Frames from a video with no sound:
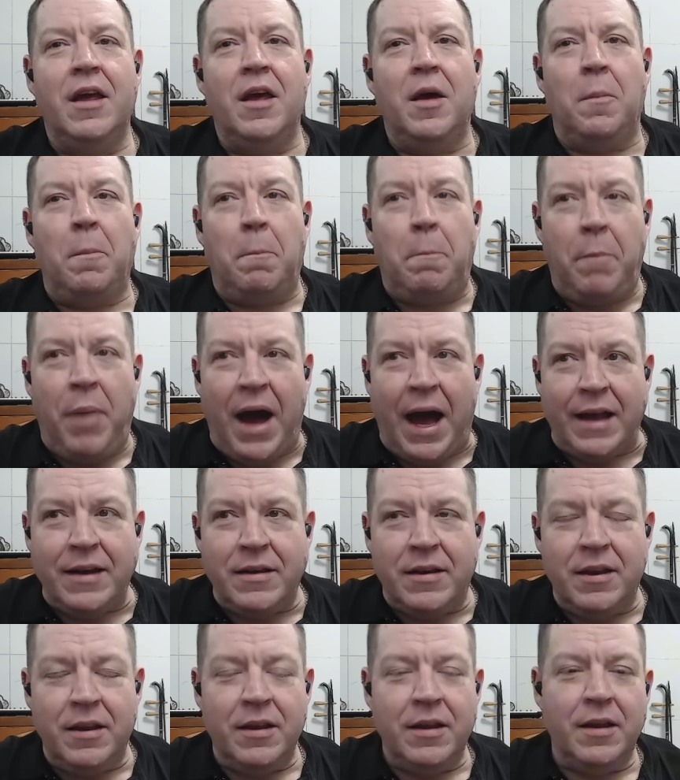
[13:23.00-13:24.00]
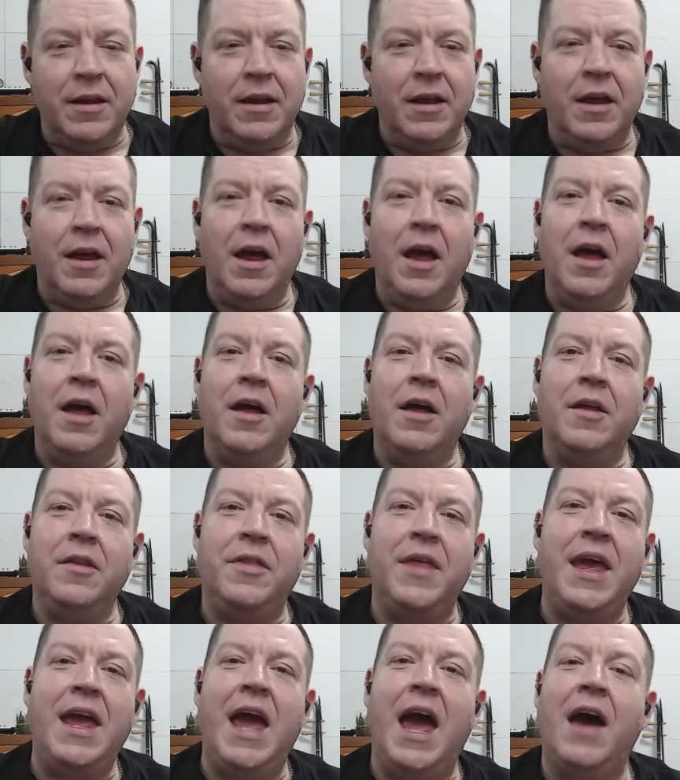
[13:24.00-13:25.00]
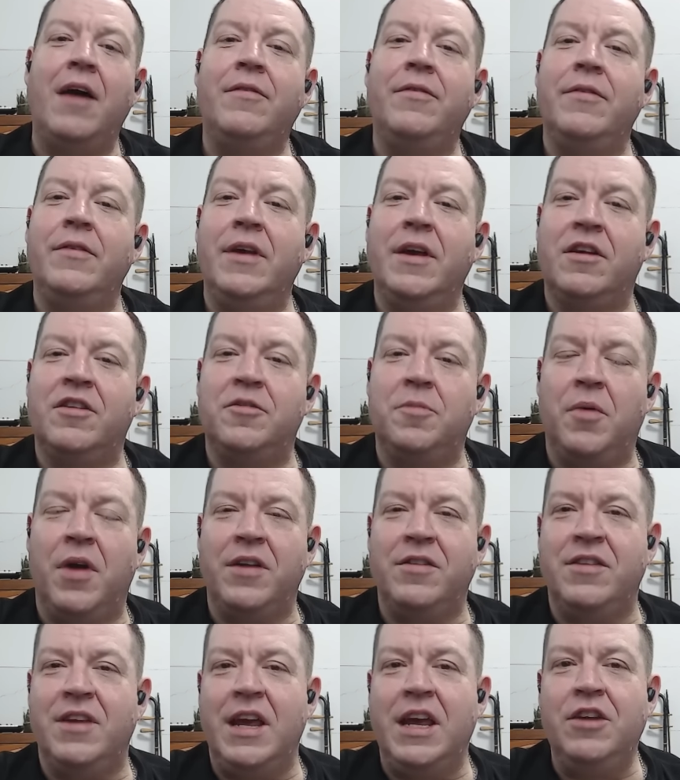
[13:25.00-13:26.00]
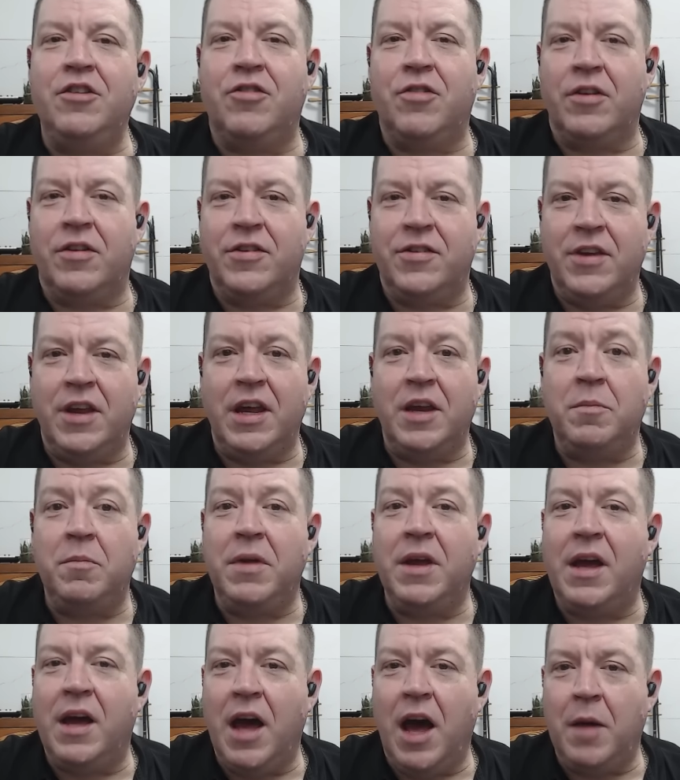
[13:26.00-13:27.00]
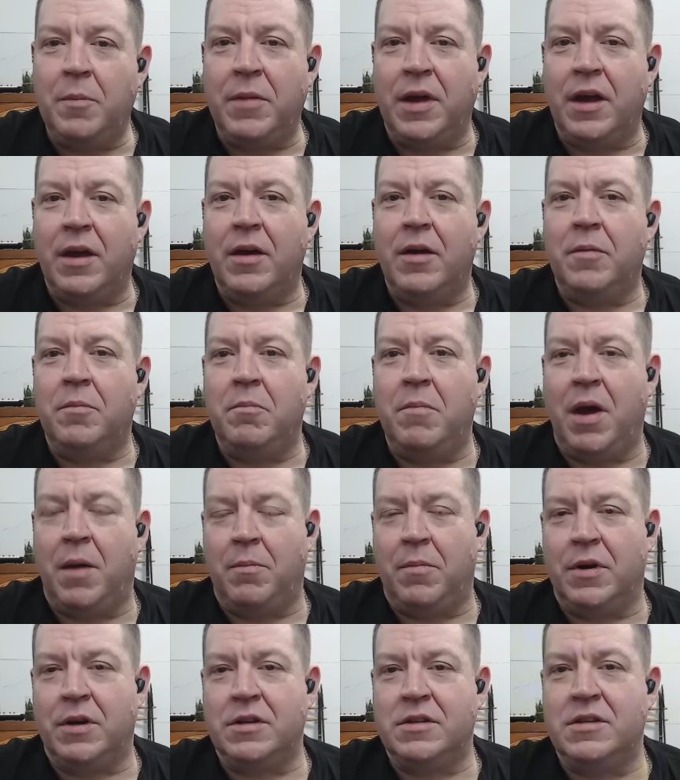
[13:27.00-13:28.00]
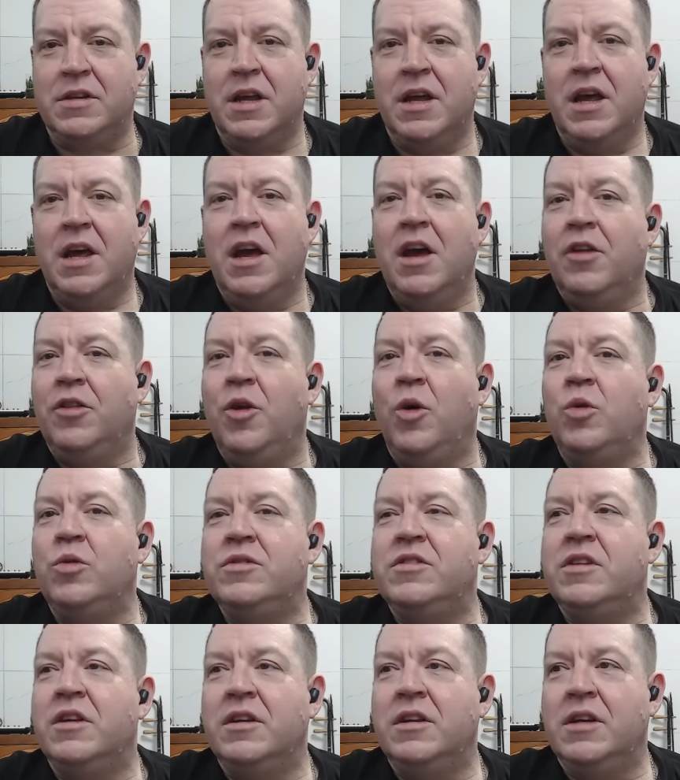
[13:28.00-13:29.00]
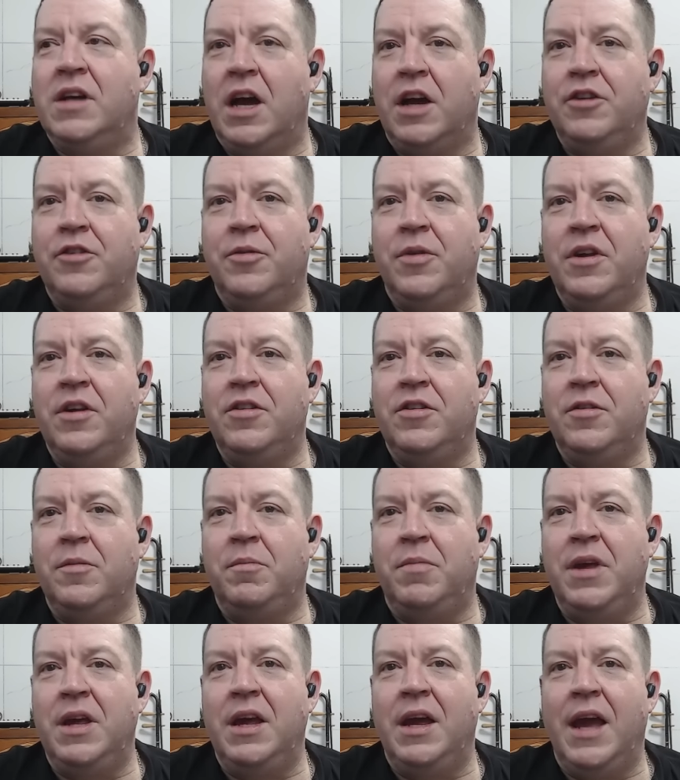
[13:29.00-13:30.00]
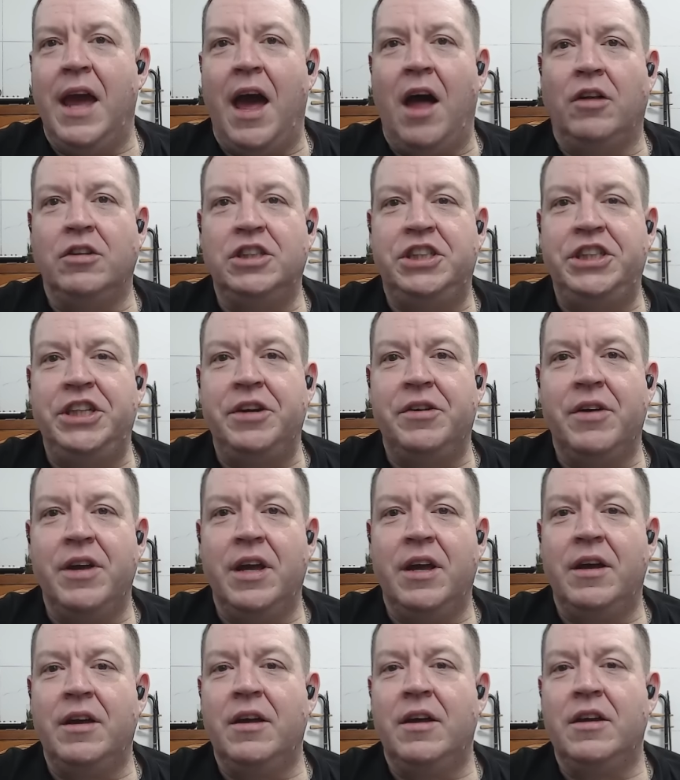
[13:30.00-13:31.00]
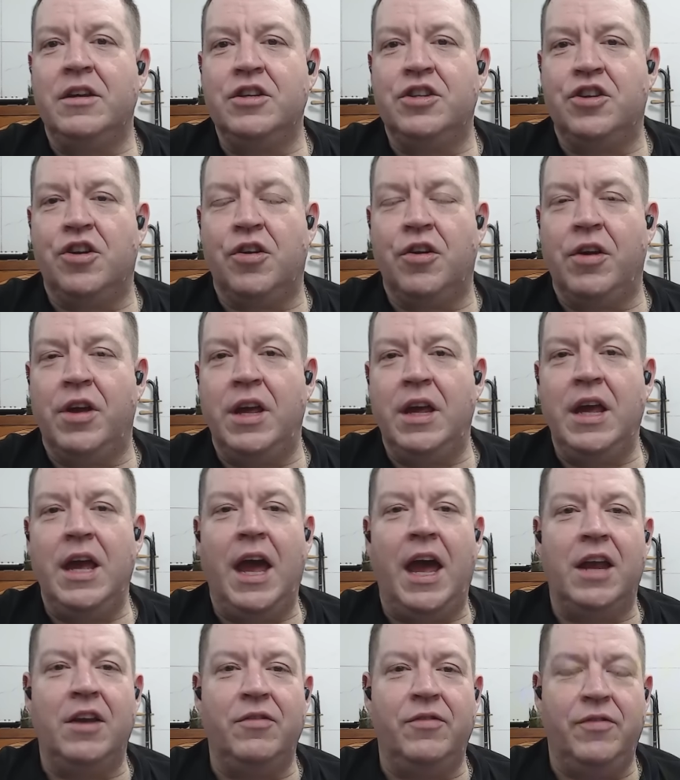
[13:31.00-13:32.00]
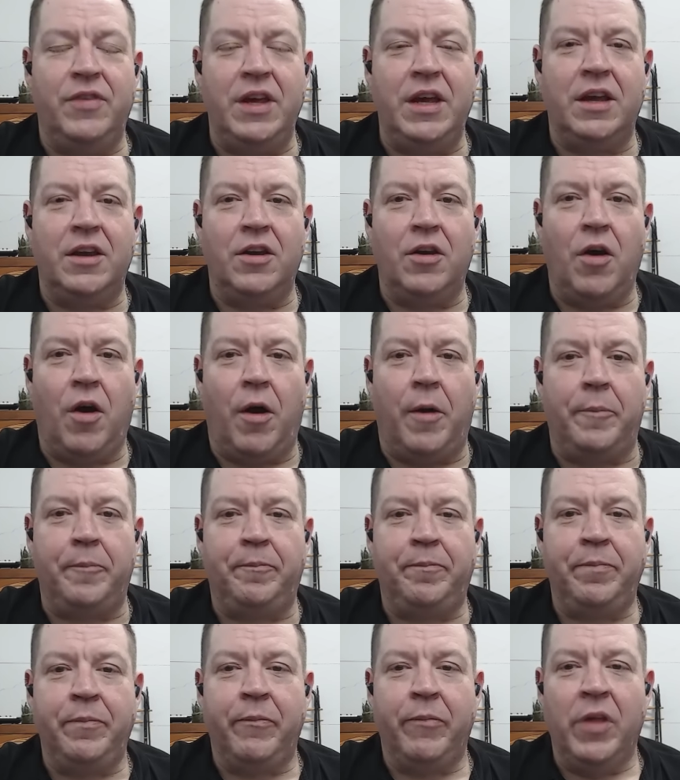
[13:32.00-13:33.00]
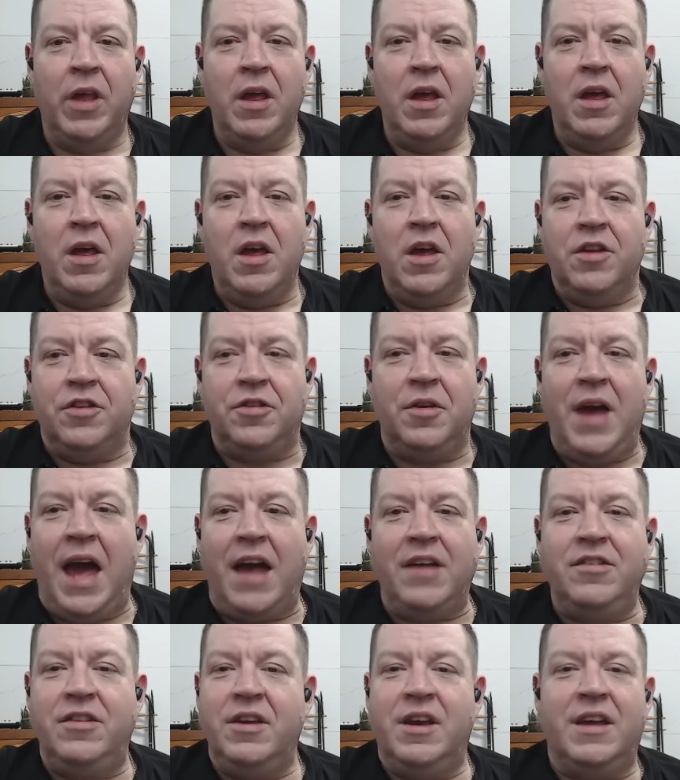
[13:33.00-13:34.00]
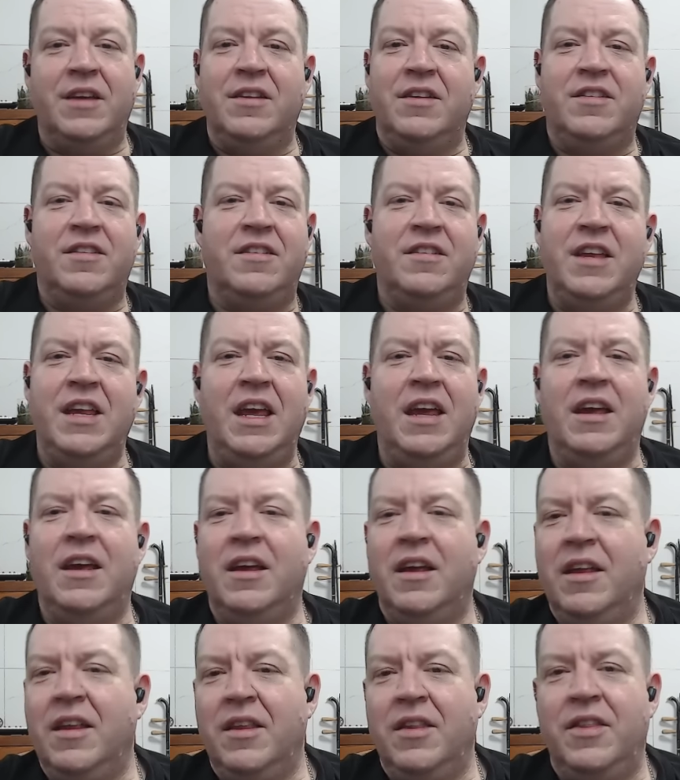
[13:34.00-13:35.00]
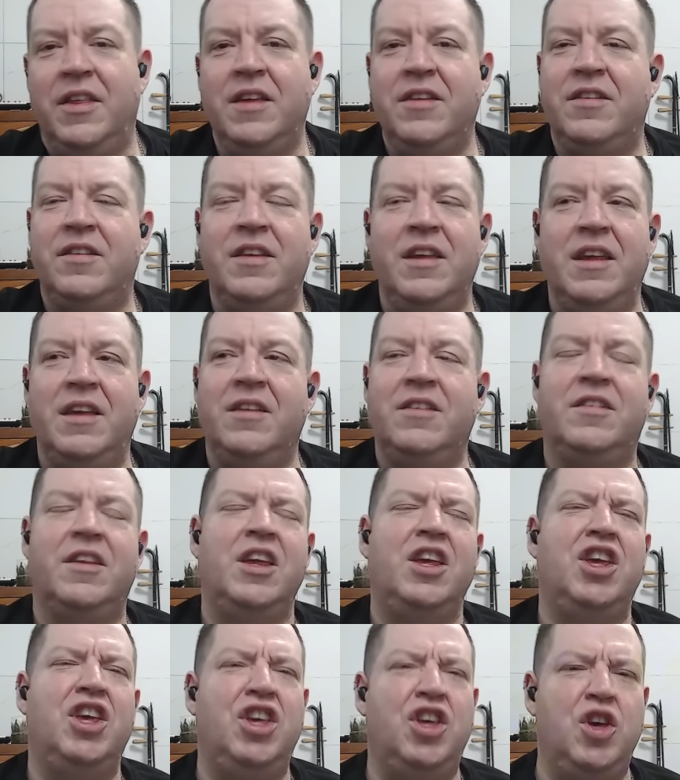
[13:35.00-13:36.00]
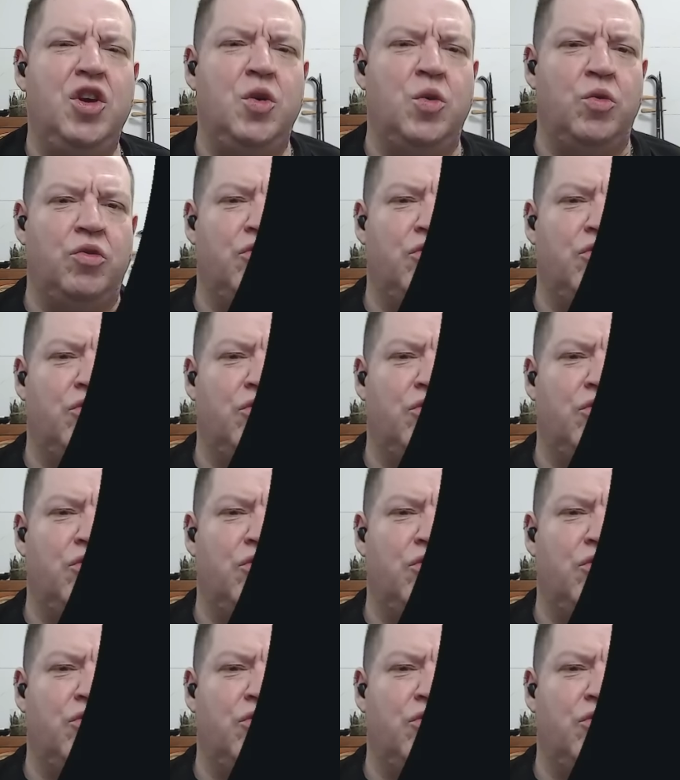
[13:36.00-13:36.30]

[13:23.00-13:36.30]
but they have expressed interest in becoming members. Those countries being Algeria, Turkey, and Vietnam. So as you can see, this is huge.